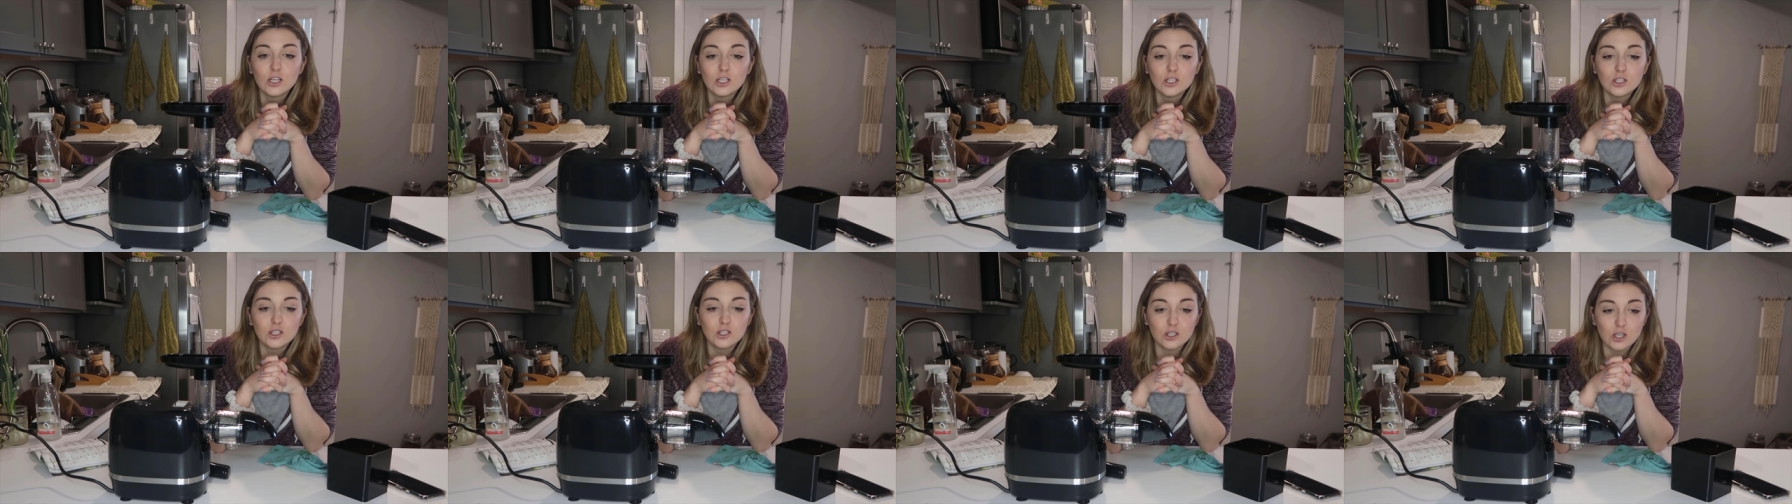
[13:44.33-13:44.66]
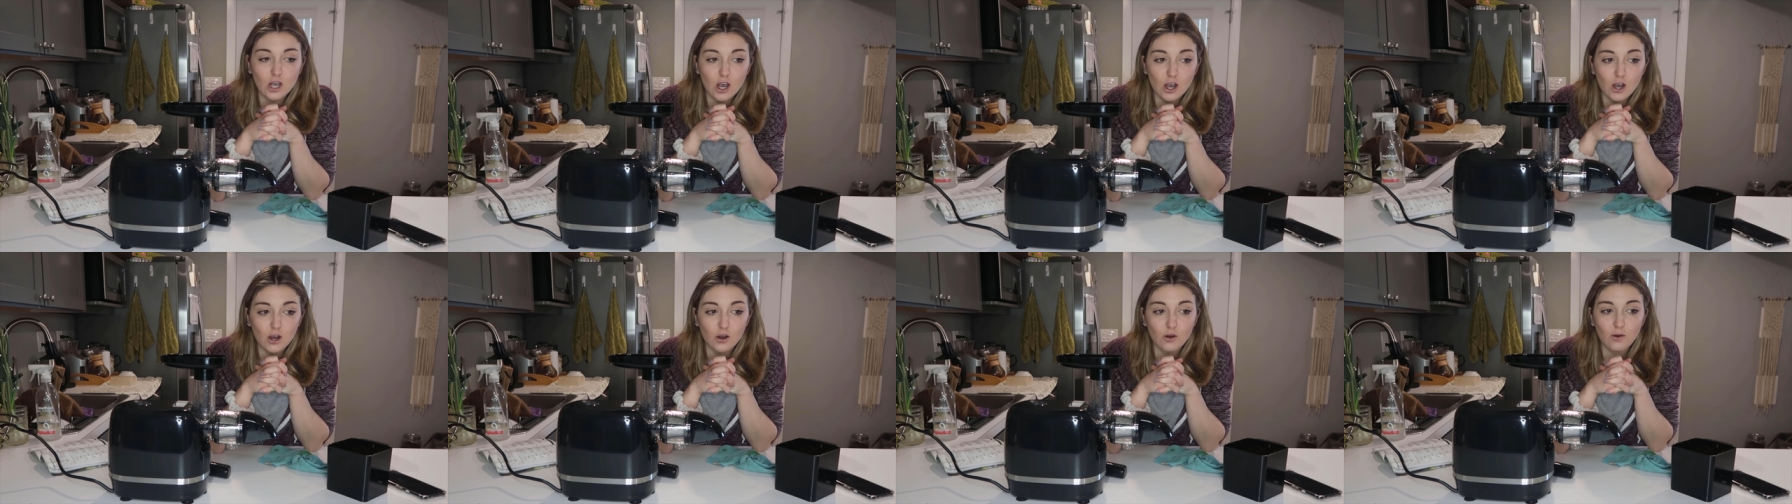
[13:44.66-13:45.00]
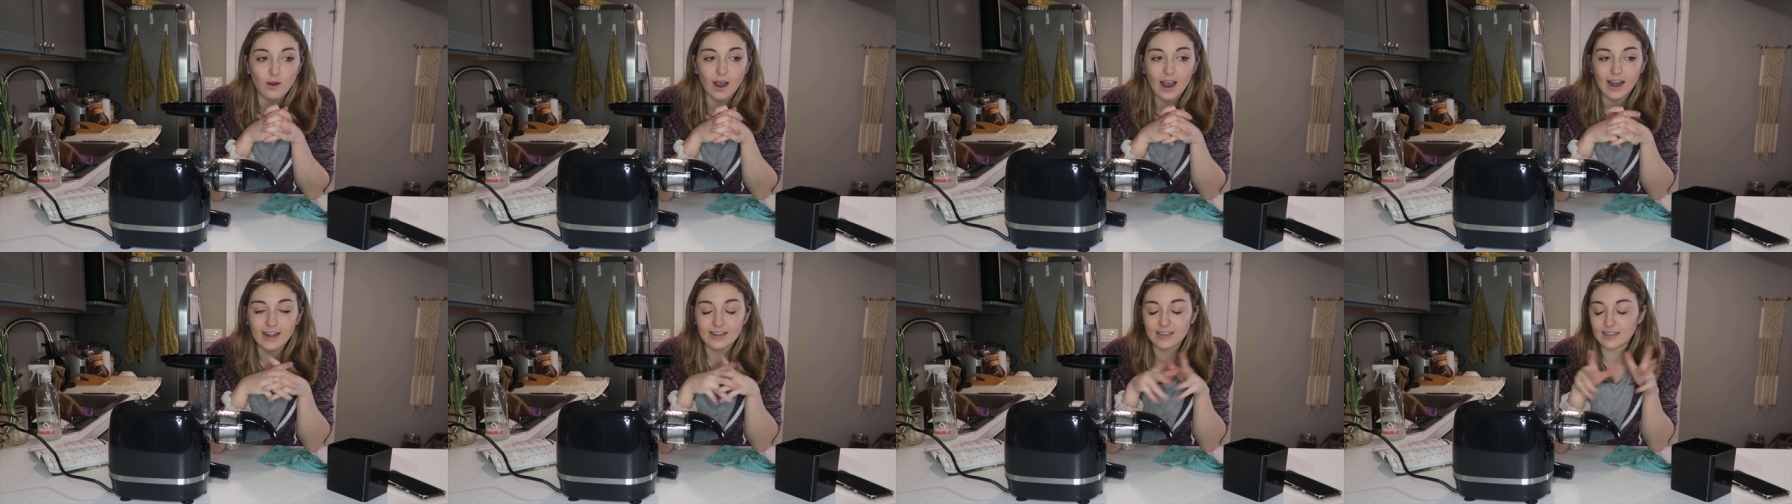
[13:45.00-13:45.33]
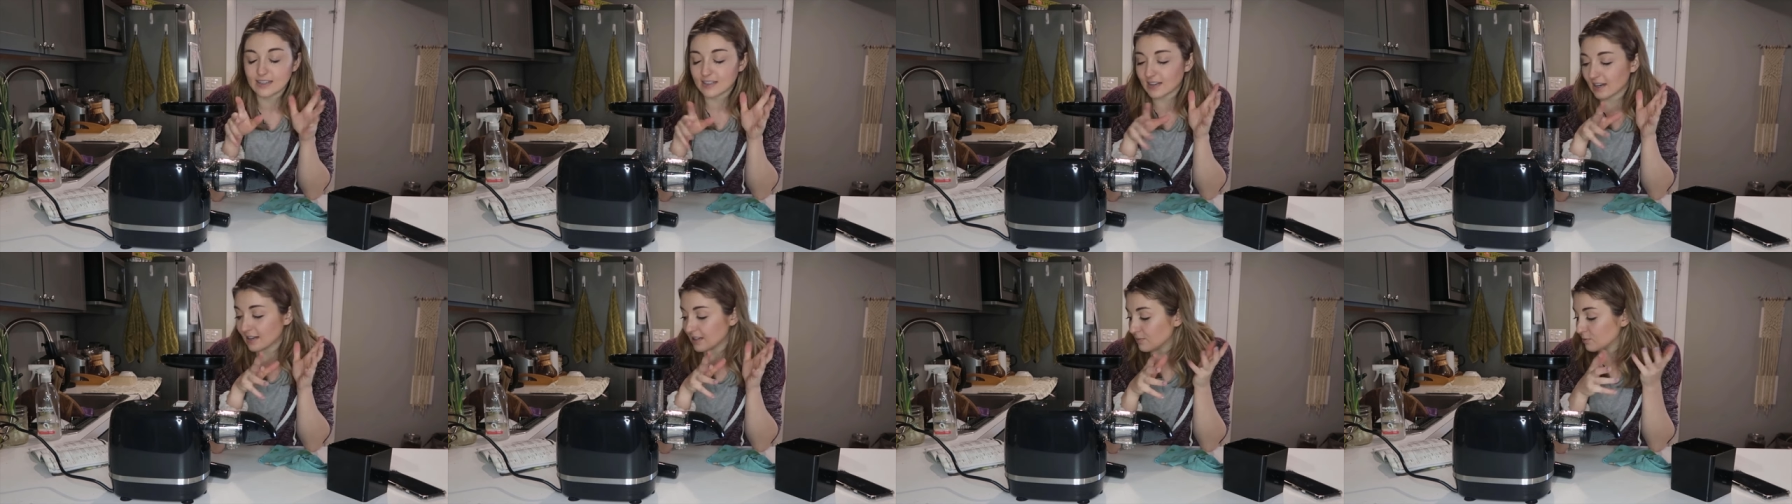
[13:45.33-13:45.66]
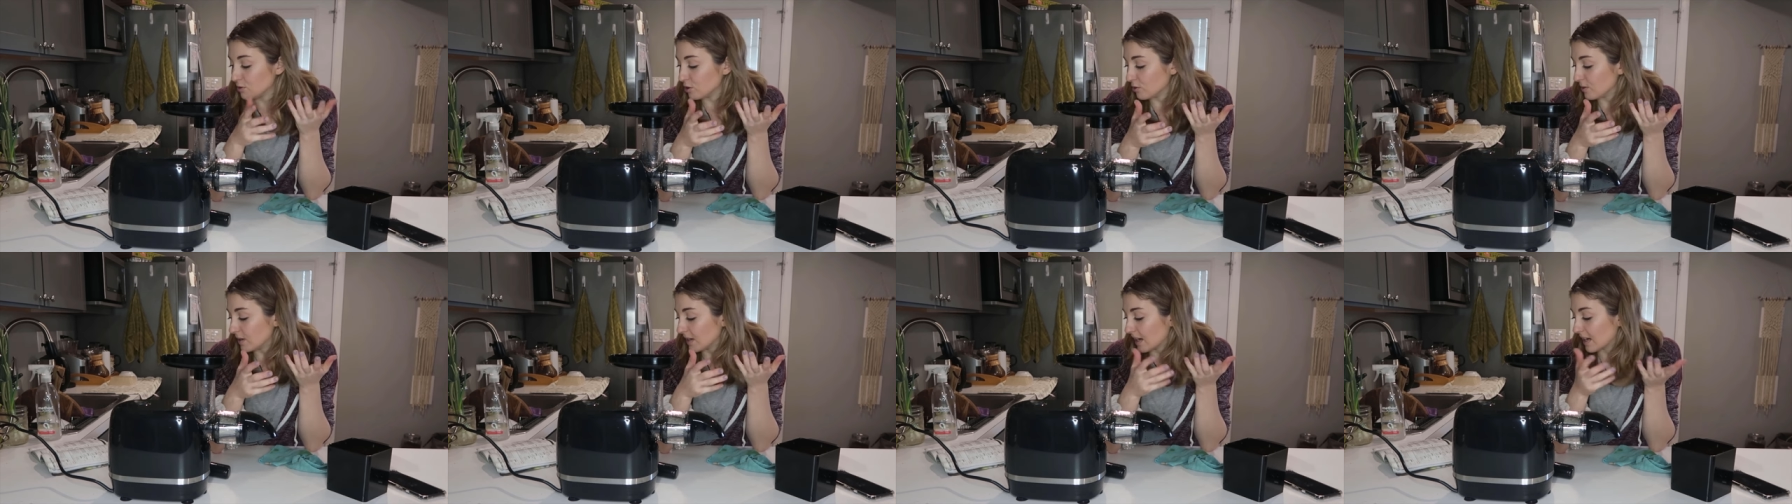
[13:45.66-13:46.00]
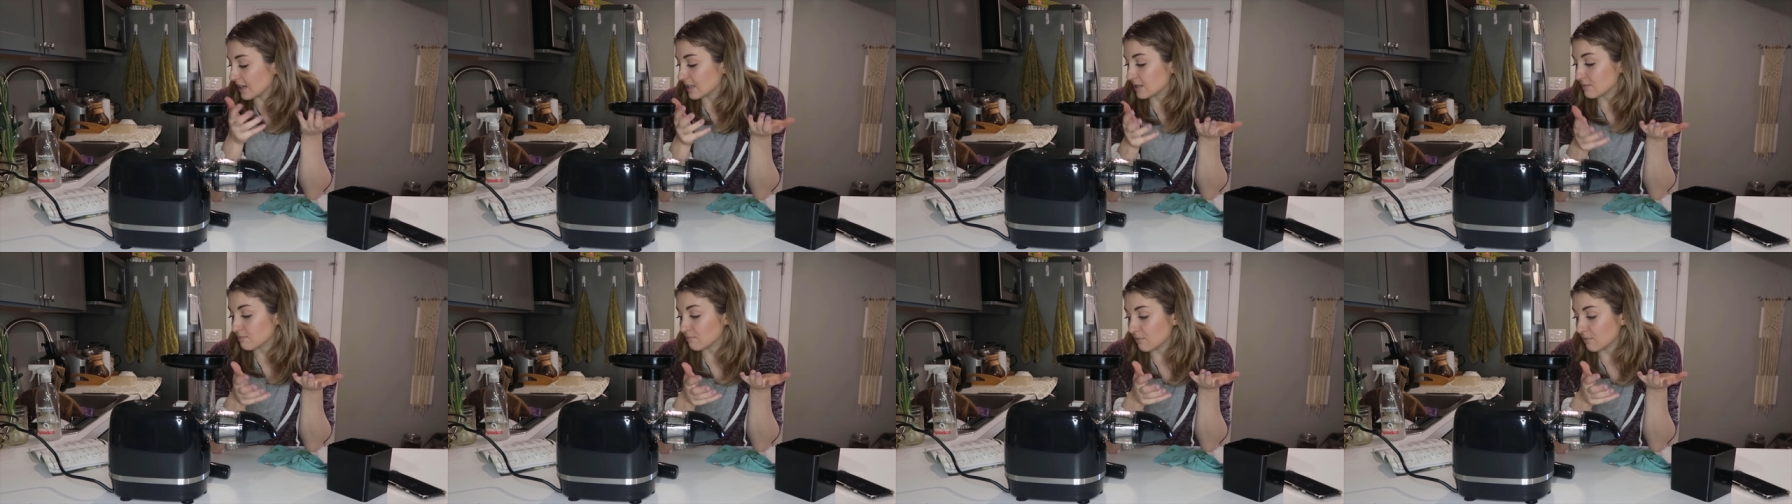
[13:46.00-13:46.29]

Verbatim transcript: So I didn't end up doing as